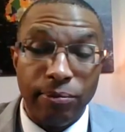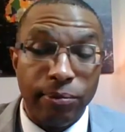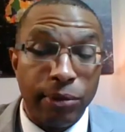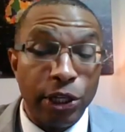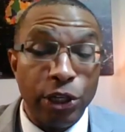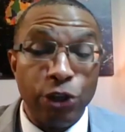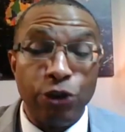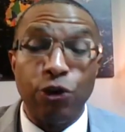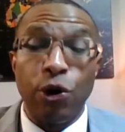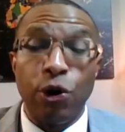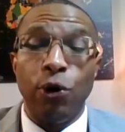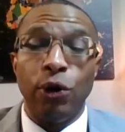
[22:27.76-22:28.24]

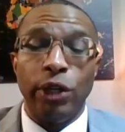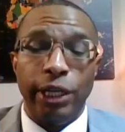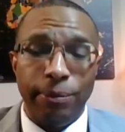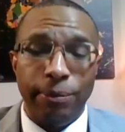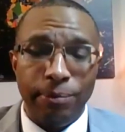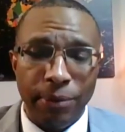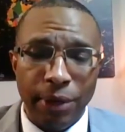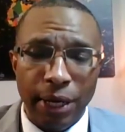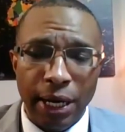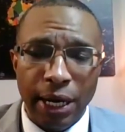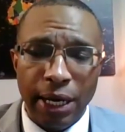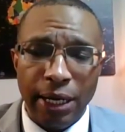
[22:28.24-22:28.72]
controlling,
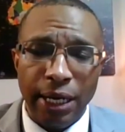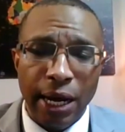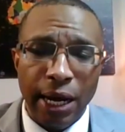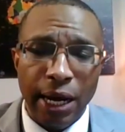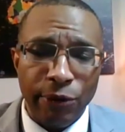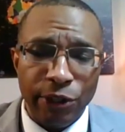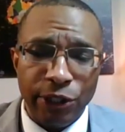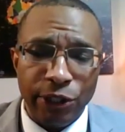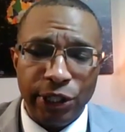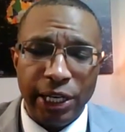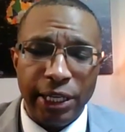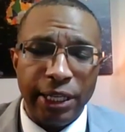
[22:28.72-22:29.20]
I
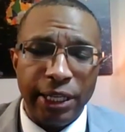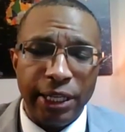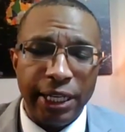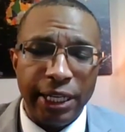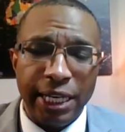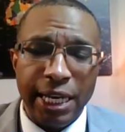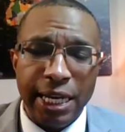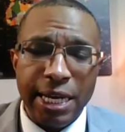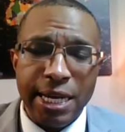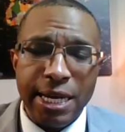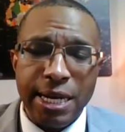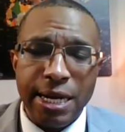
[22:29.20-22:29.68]
would say, the
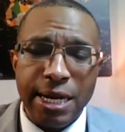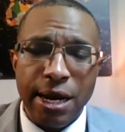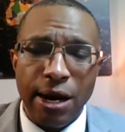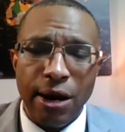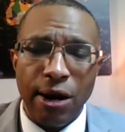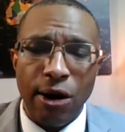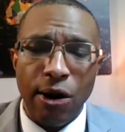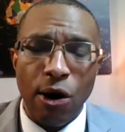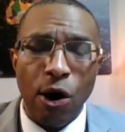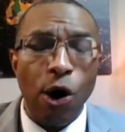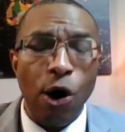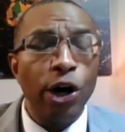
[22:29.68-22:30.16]
key
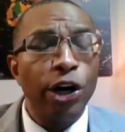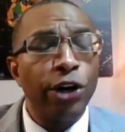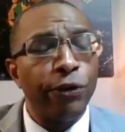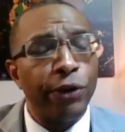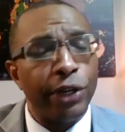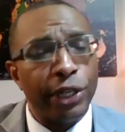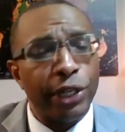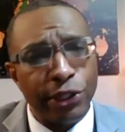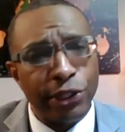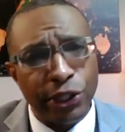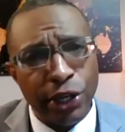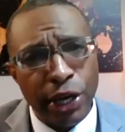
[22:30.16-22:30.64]

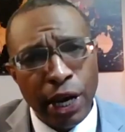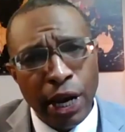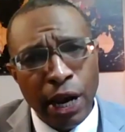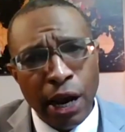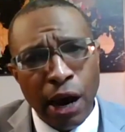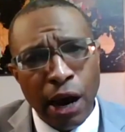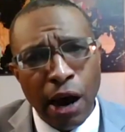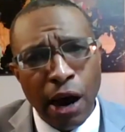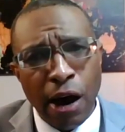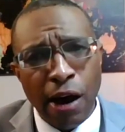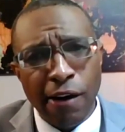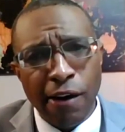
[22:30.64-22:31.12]
arteries
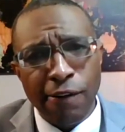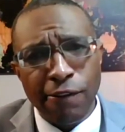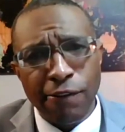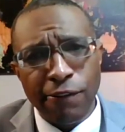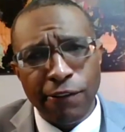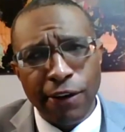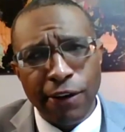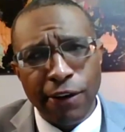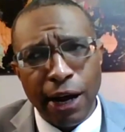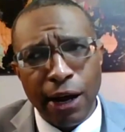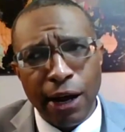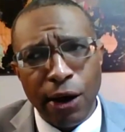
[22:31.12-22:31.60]
of
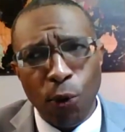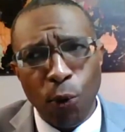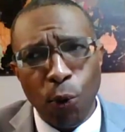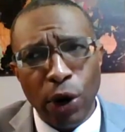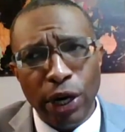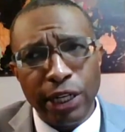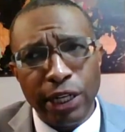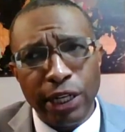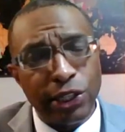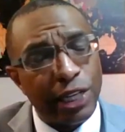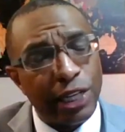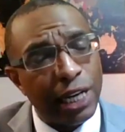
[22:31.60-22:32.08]

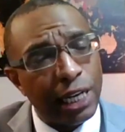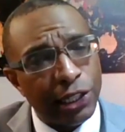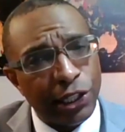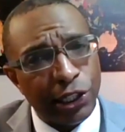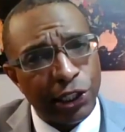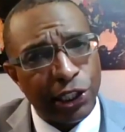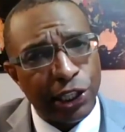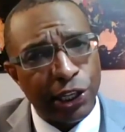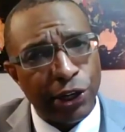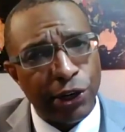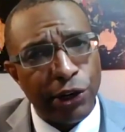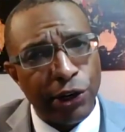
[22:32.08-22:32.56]
what is
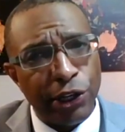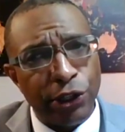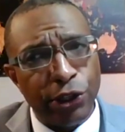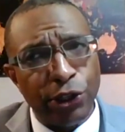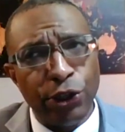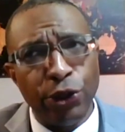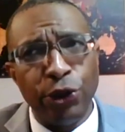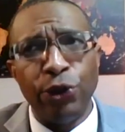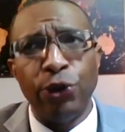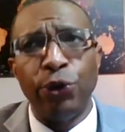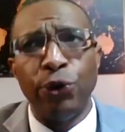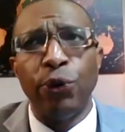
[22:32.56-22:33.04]
necessary
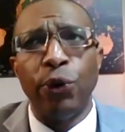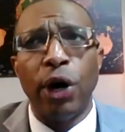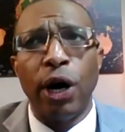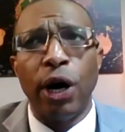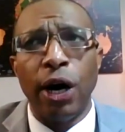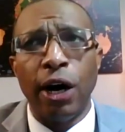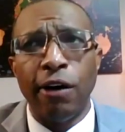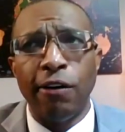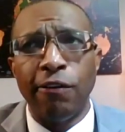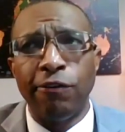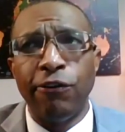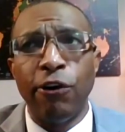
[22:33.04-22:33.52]
to
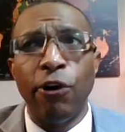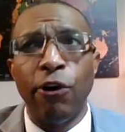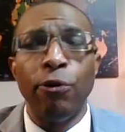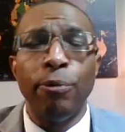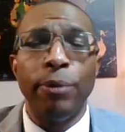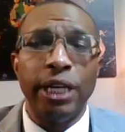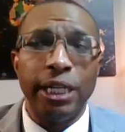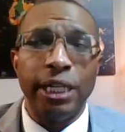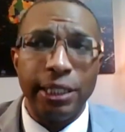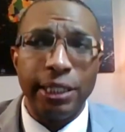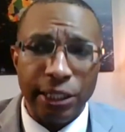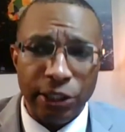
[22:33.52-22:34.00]

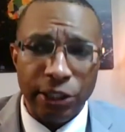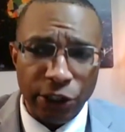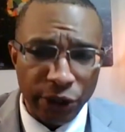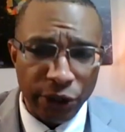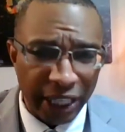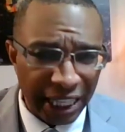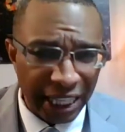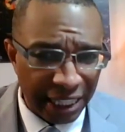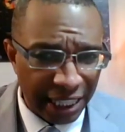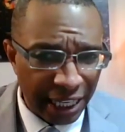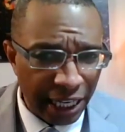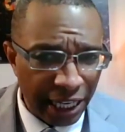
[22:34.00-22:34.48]
foment and to
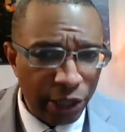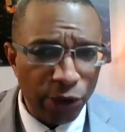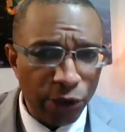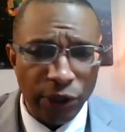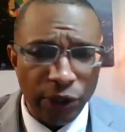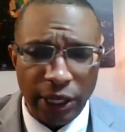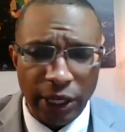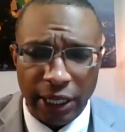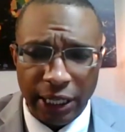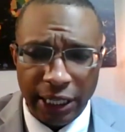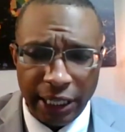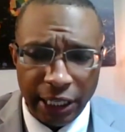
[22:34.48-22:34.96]
continue
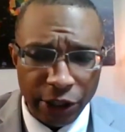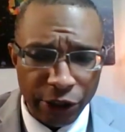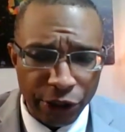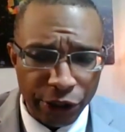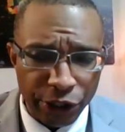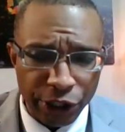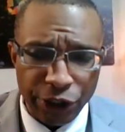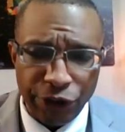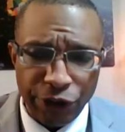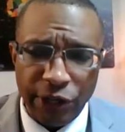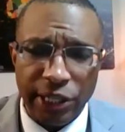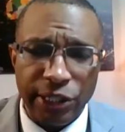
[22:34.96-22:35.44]
the clean
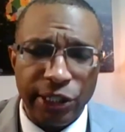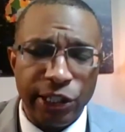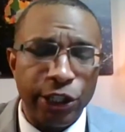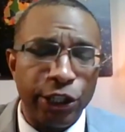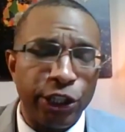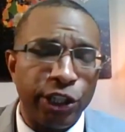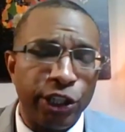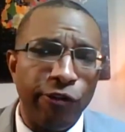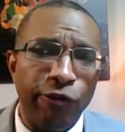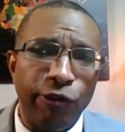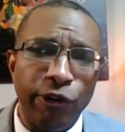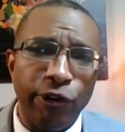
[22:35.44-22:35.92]
energy
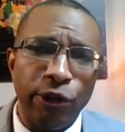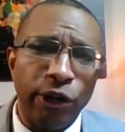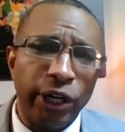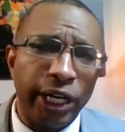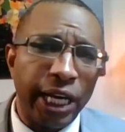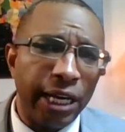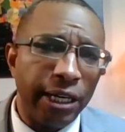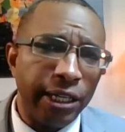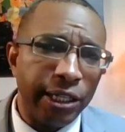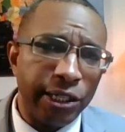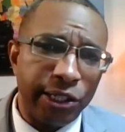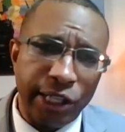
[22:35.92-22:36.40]
transition. If we
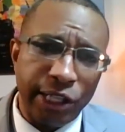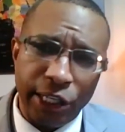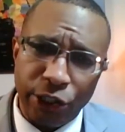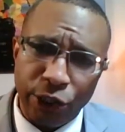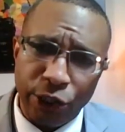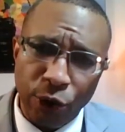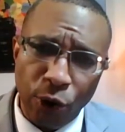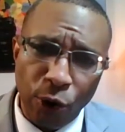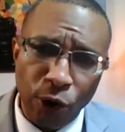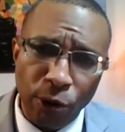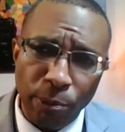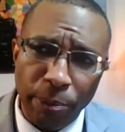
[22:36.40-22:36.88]
look at, let's say,
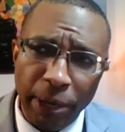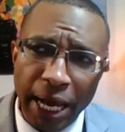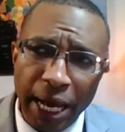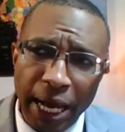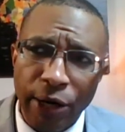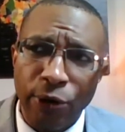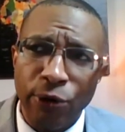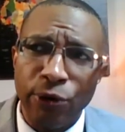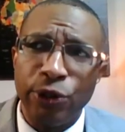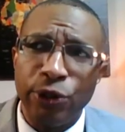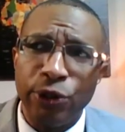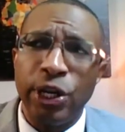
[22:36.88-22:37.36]
solar
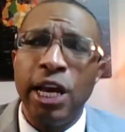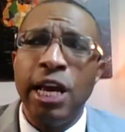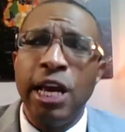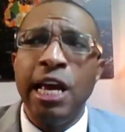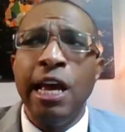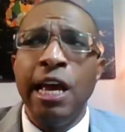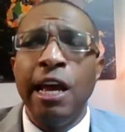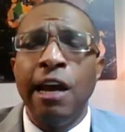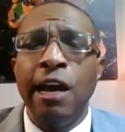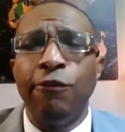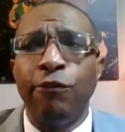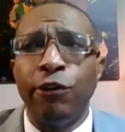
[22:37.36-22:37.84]
panels,
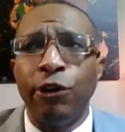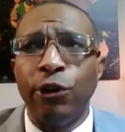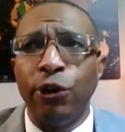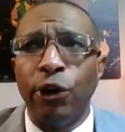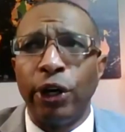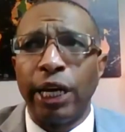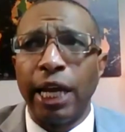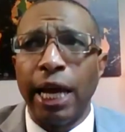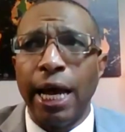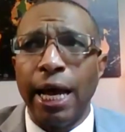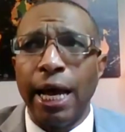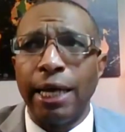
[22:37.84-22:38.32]
if we
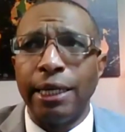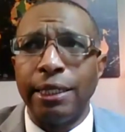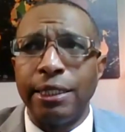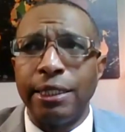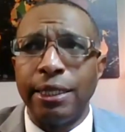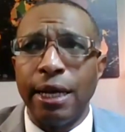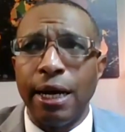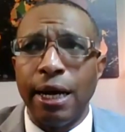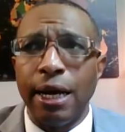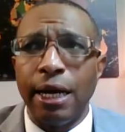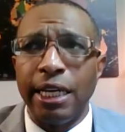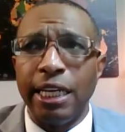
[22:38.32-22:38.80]
look at
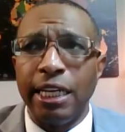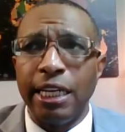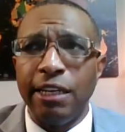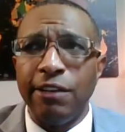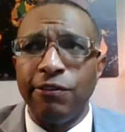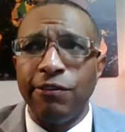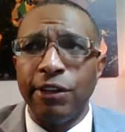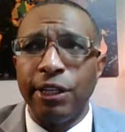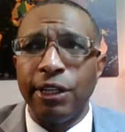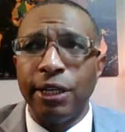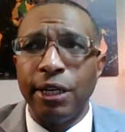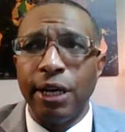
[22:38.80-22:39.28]

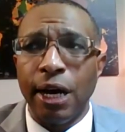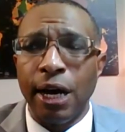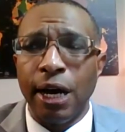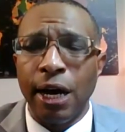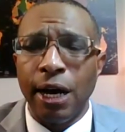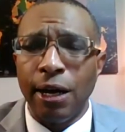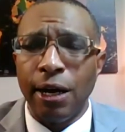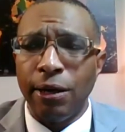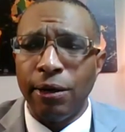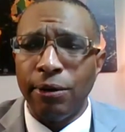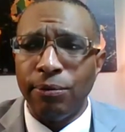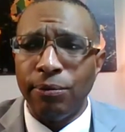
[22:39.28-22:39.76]
even
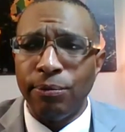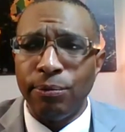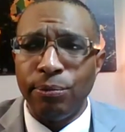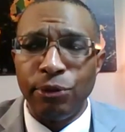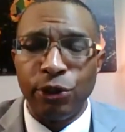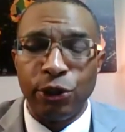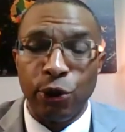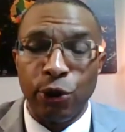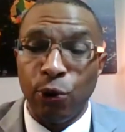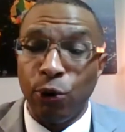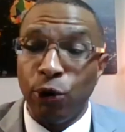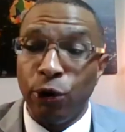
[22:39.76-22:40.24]

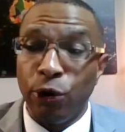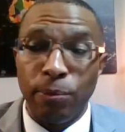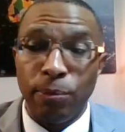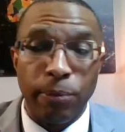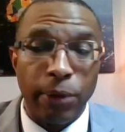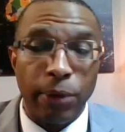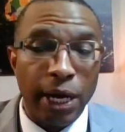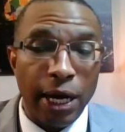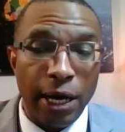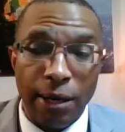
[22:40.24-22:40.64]
solar